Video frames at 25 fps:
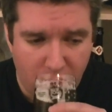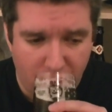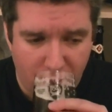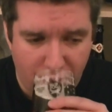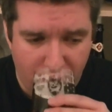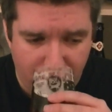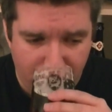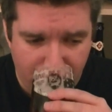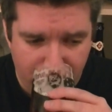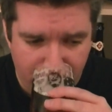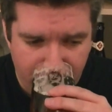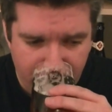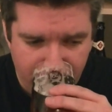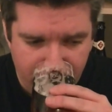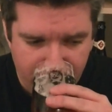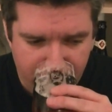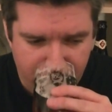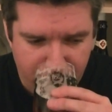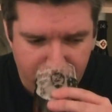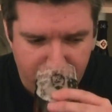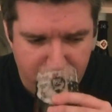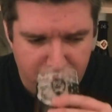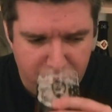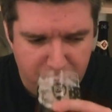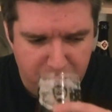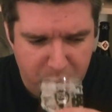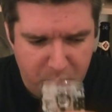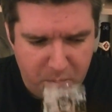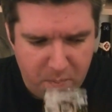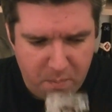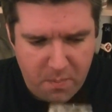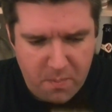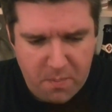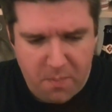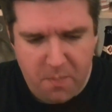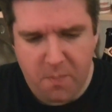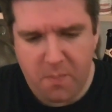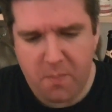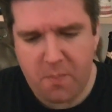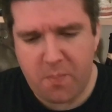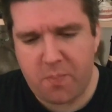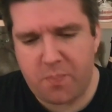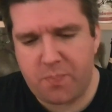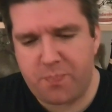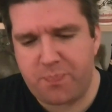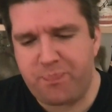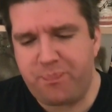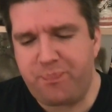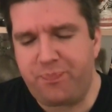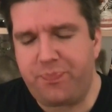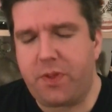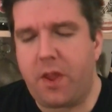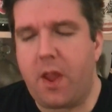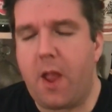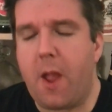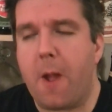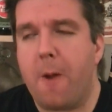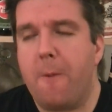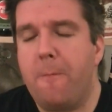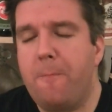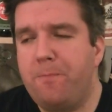[no speech]